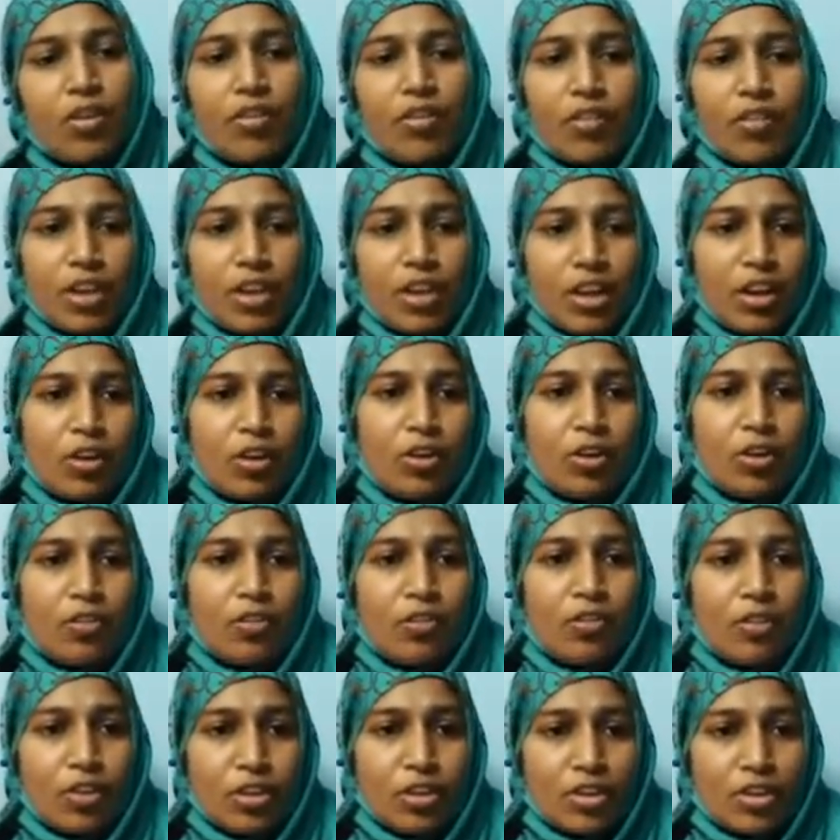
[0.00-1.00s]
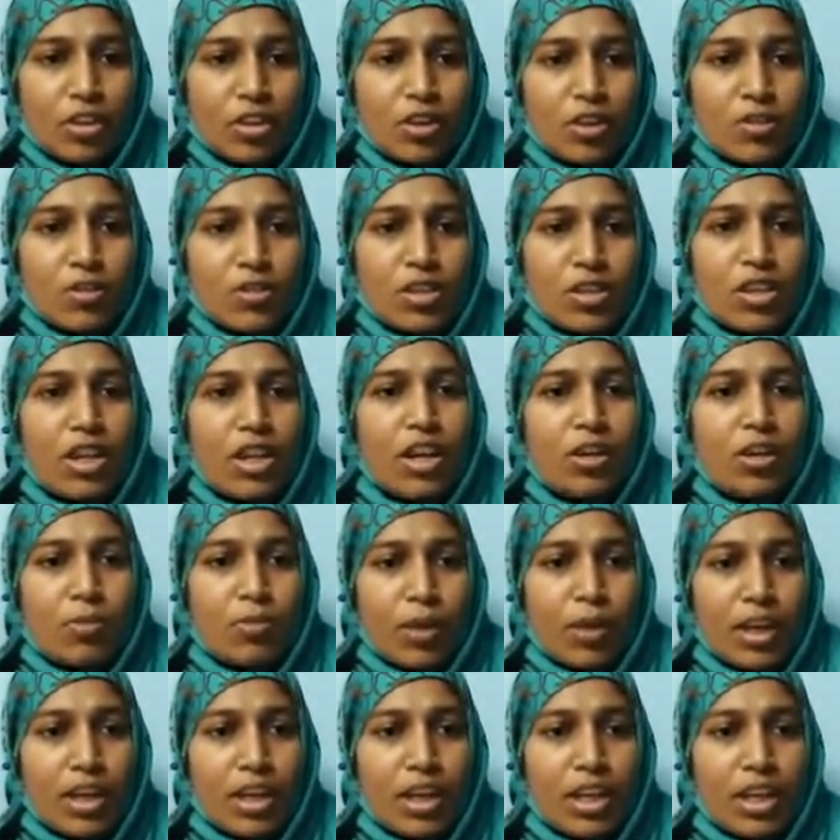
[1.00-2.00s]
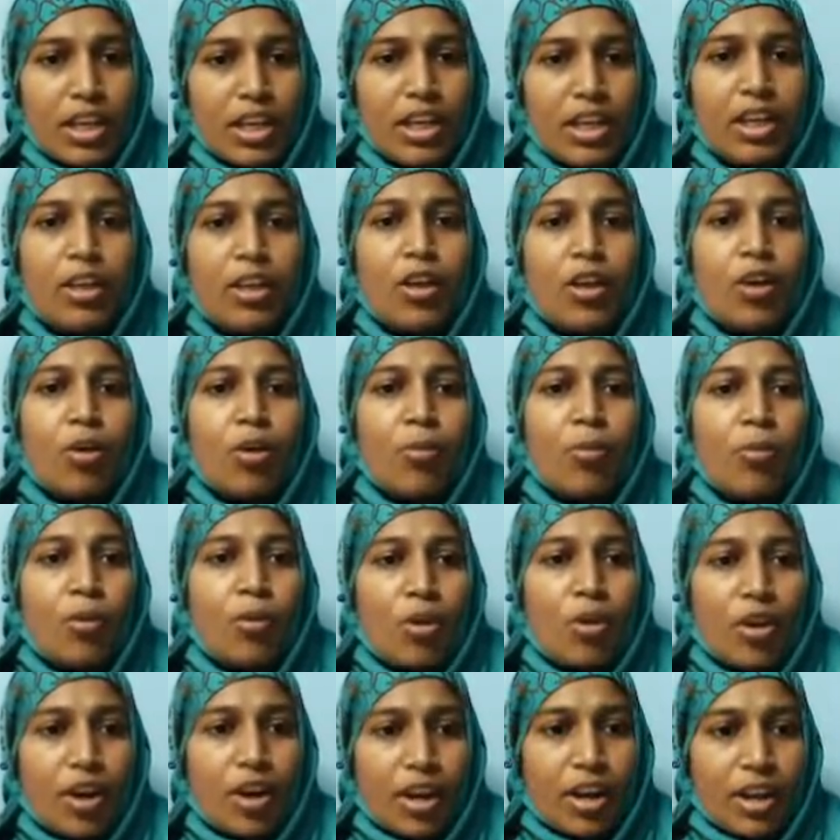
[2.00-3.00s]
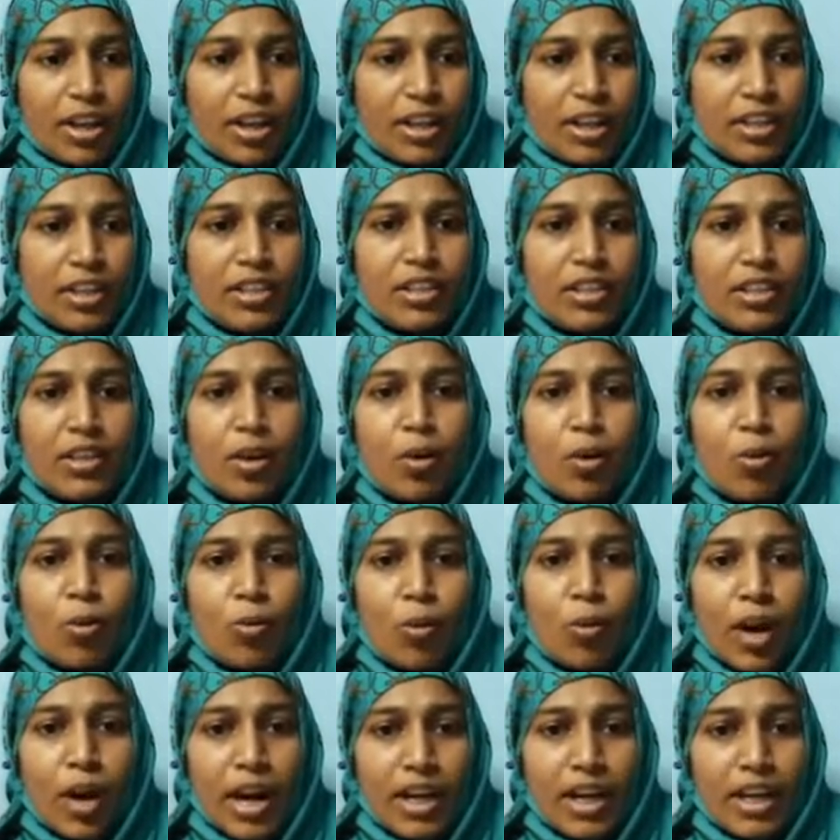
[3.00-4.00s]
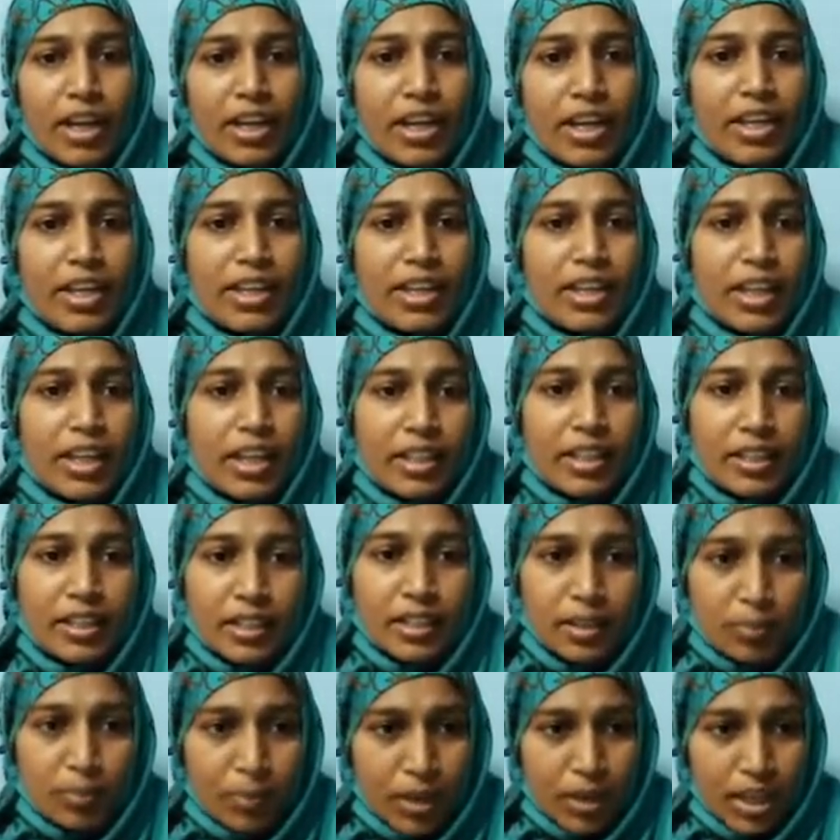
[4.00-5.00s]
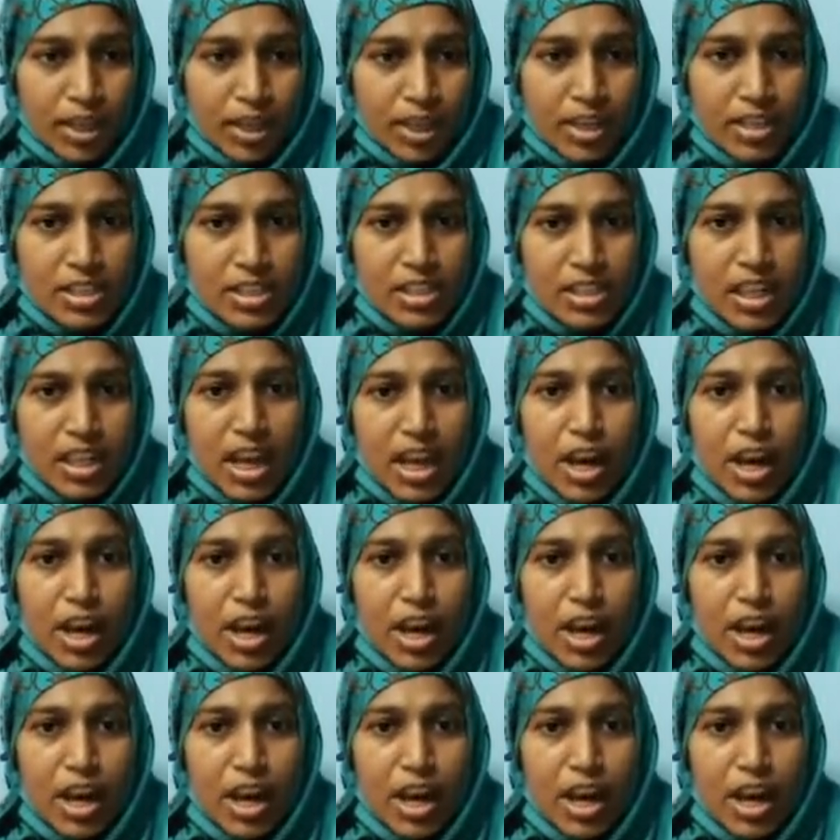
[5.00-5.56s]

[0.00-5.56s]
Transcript: Very good. 4020.1 in 10th place.